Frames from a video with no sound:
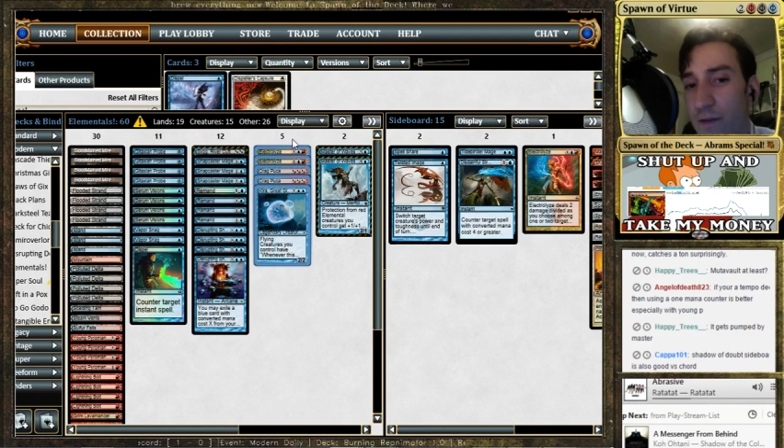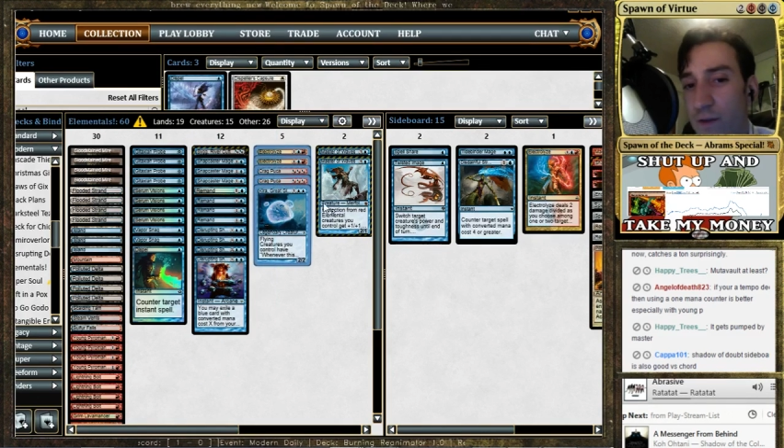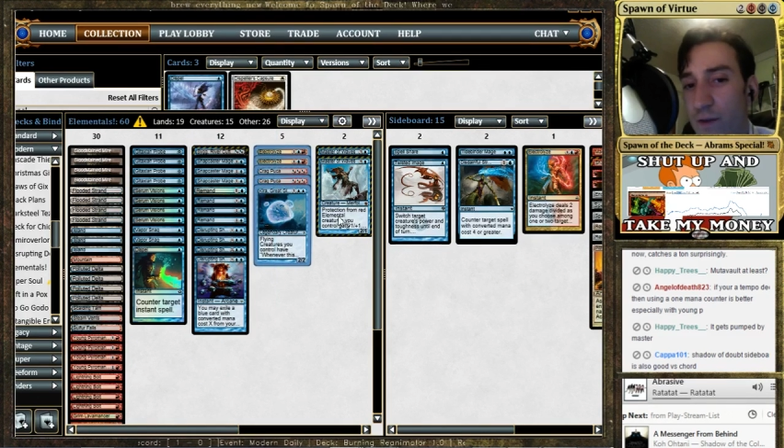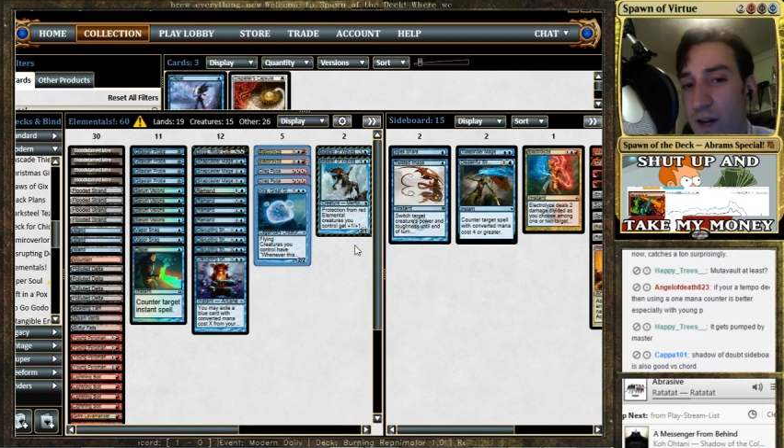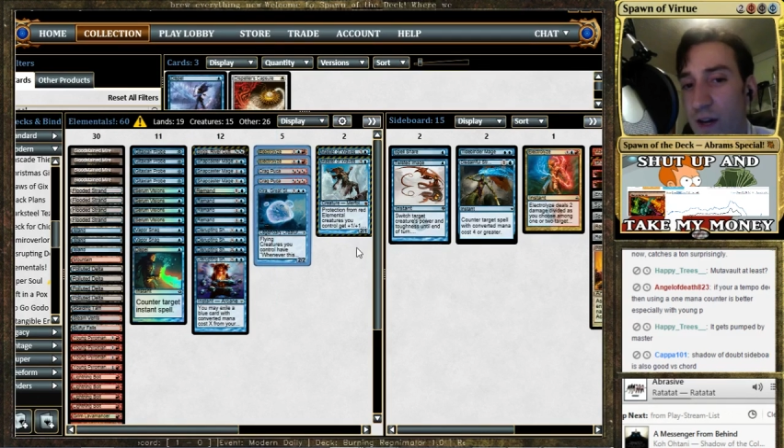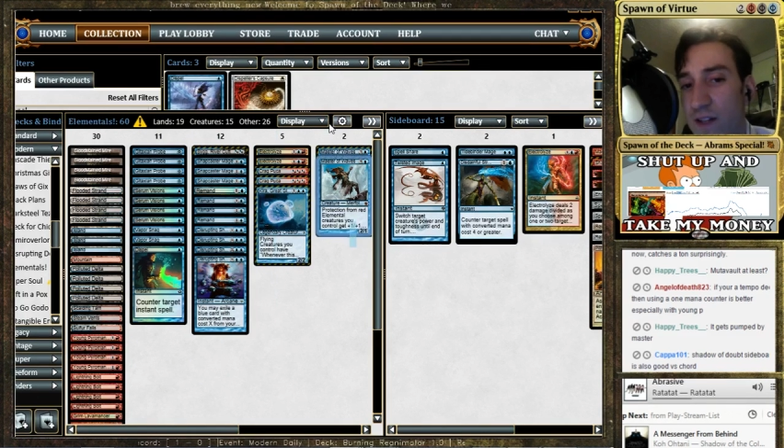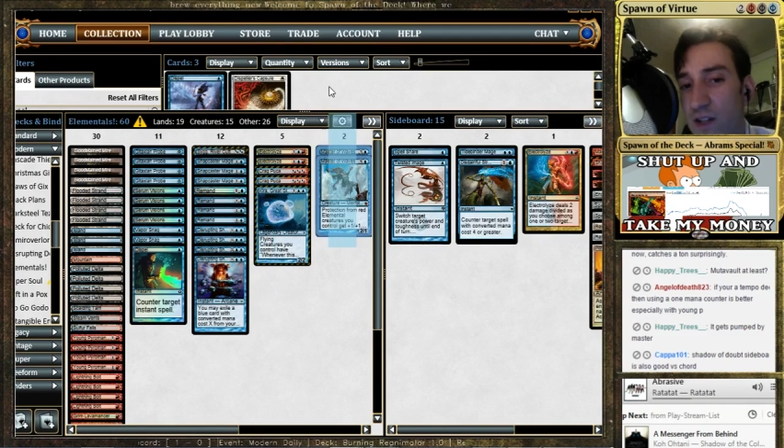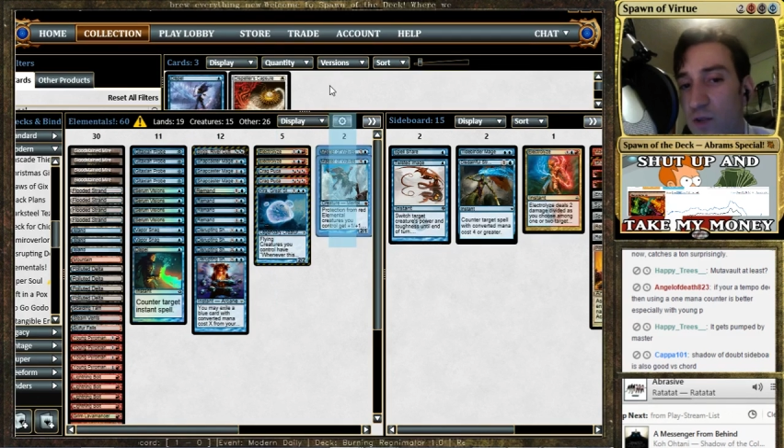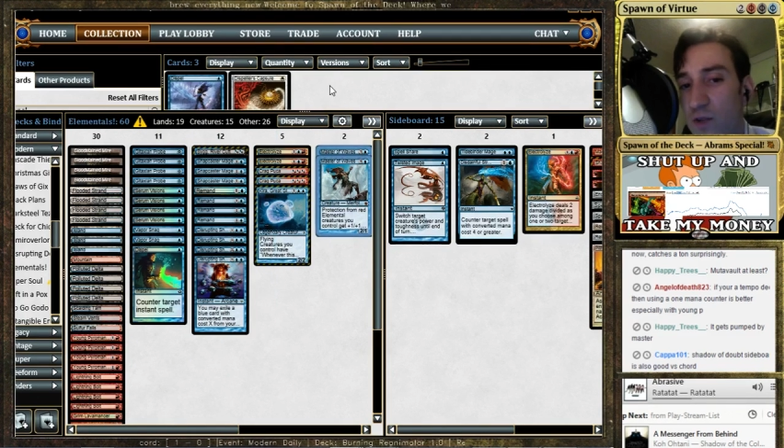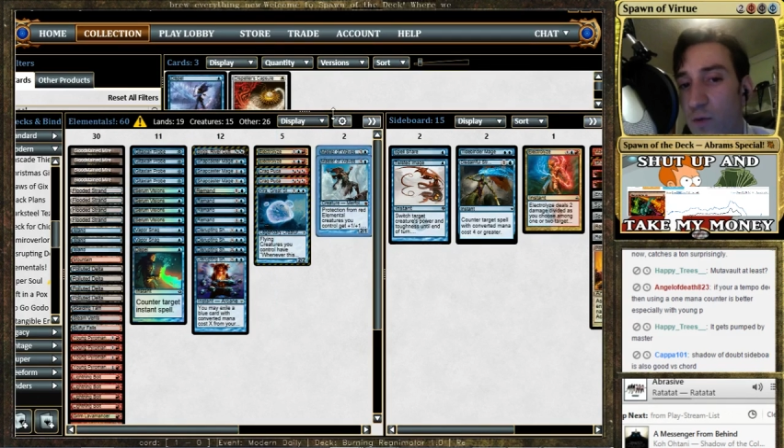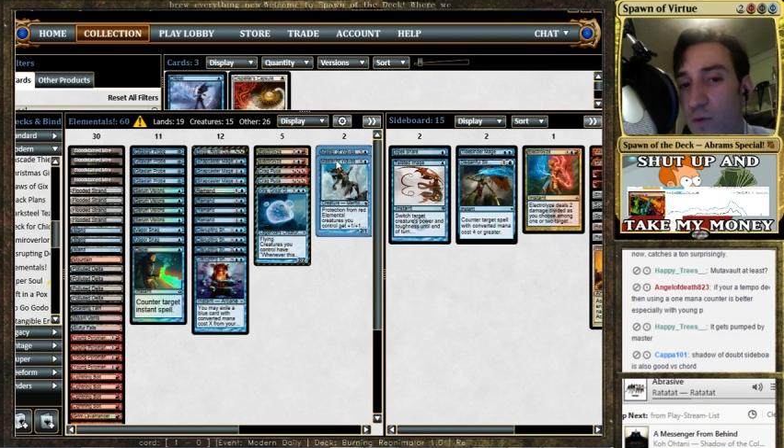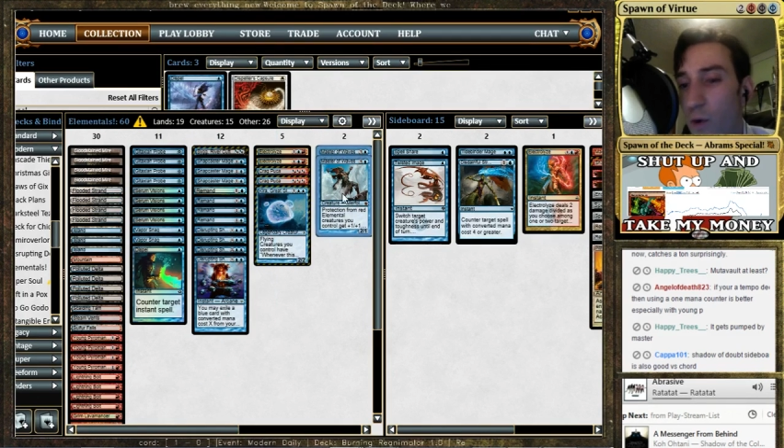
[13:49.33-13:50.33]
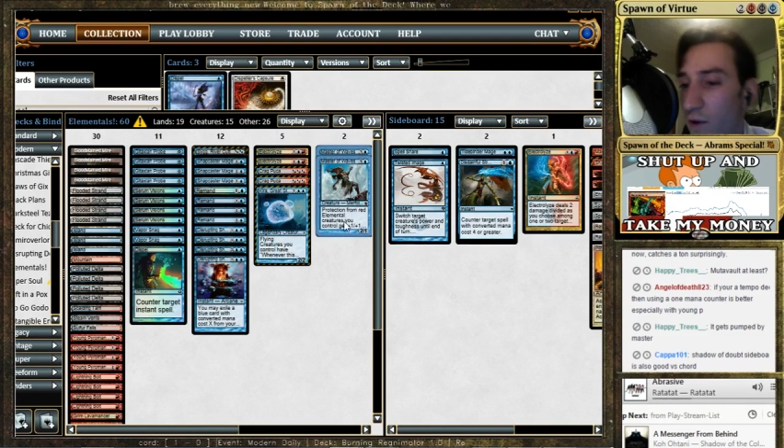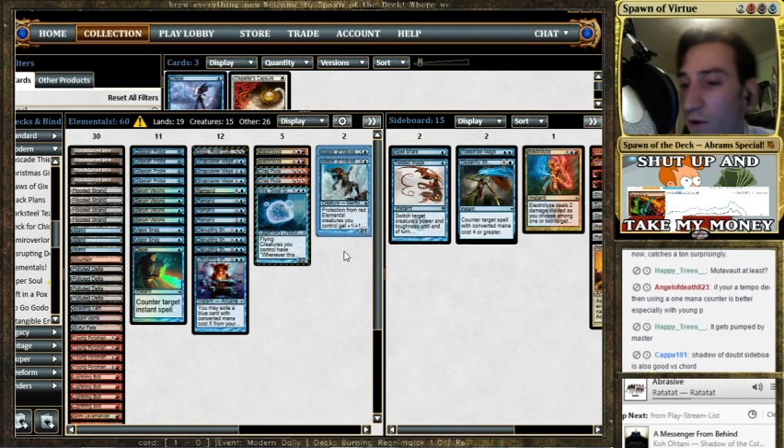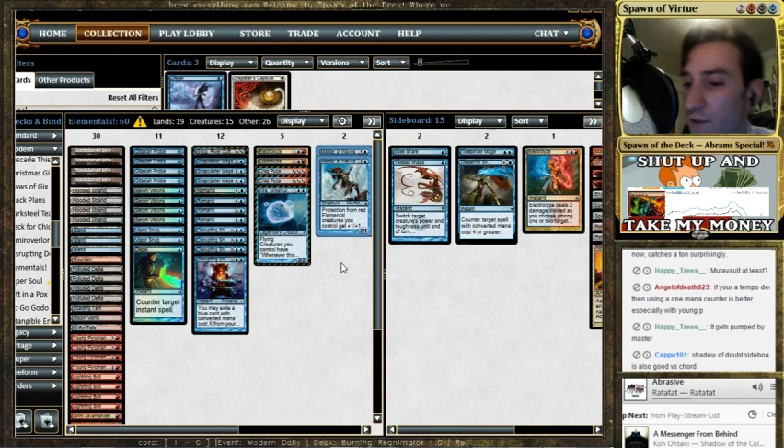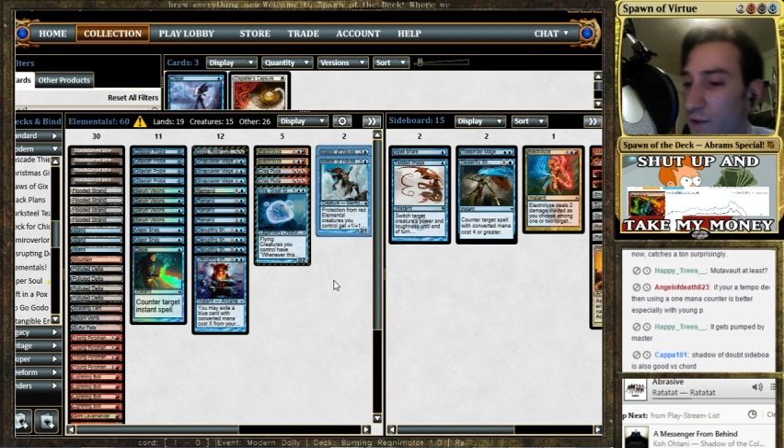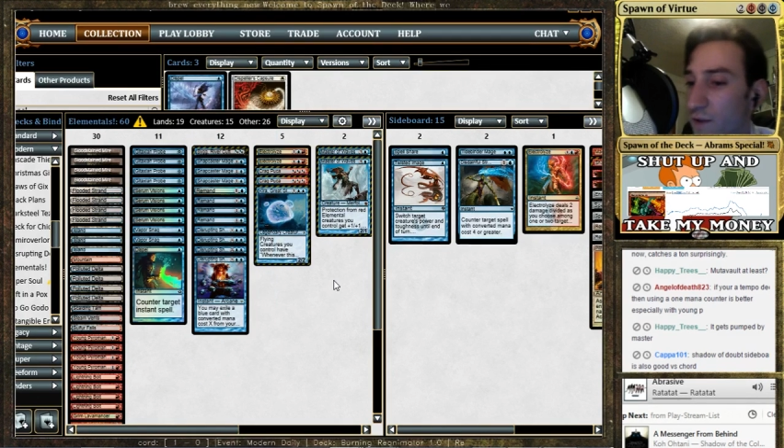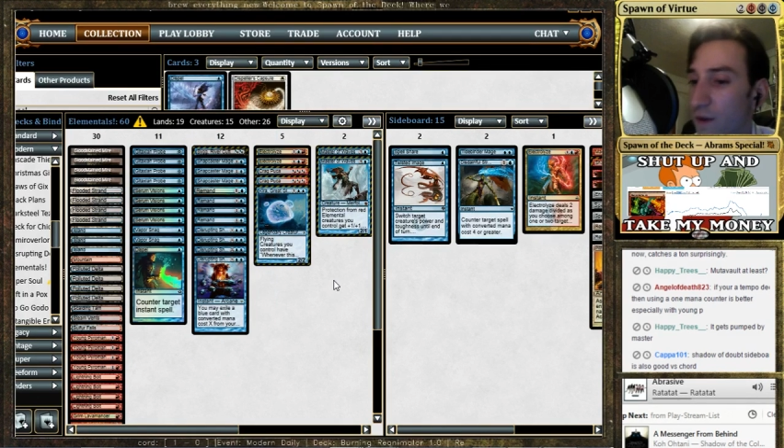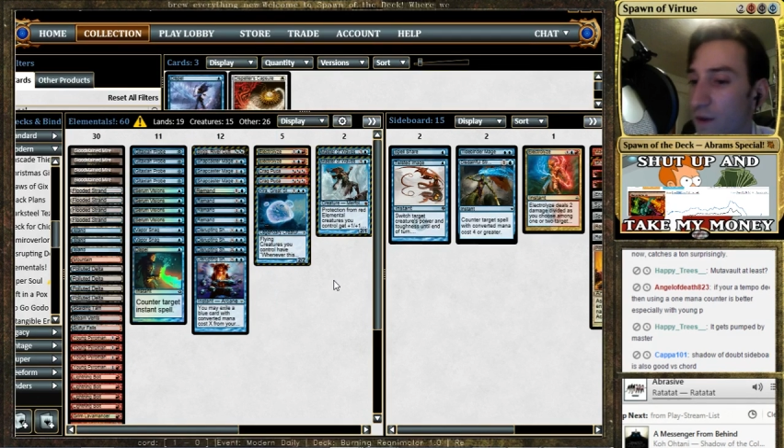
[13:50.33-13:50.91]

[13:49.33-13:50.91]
3s, and 2 4s.